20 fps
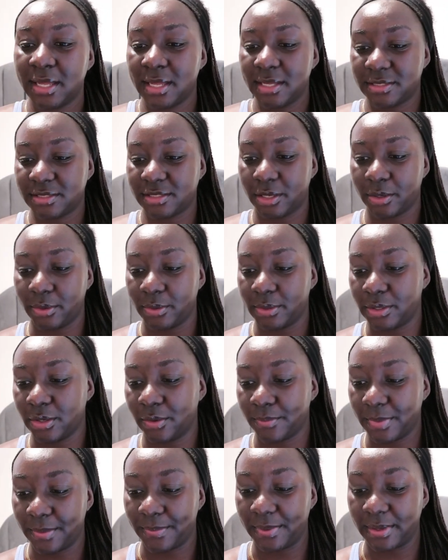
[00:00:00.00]
so he got
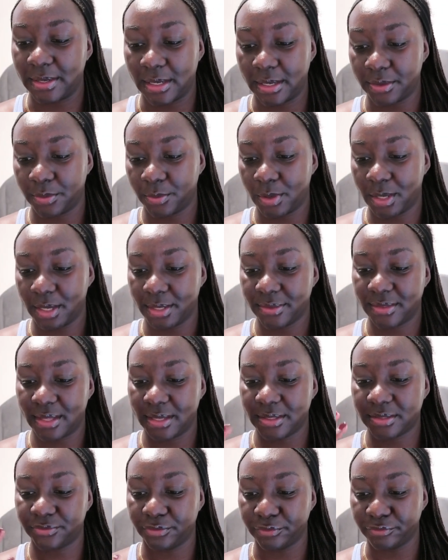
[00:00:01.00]
me a banana one
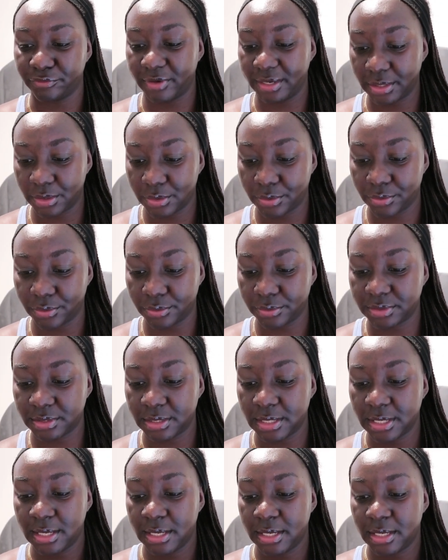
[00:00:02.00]
that's for wrinkles
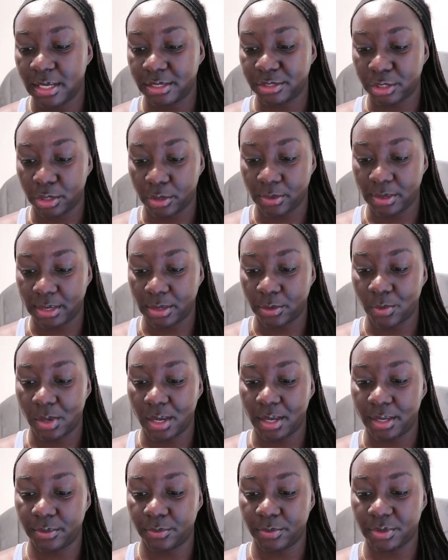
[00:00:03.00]
a toning
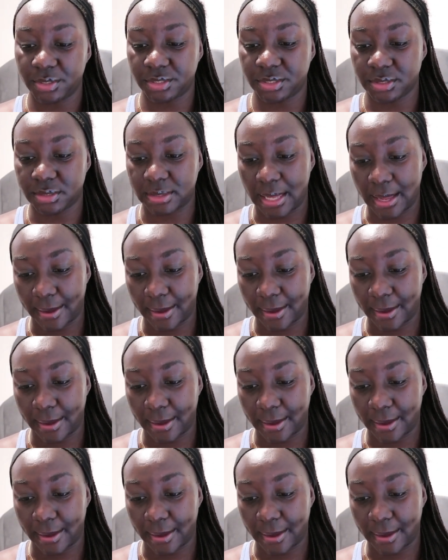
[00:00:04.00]
one which is the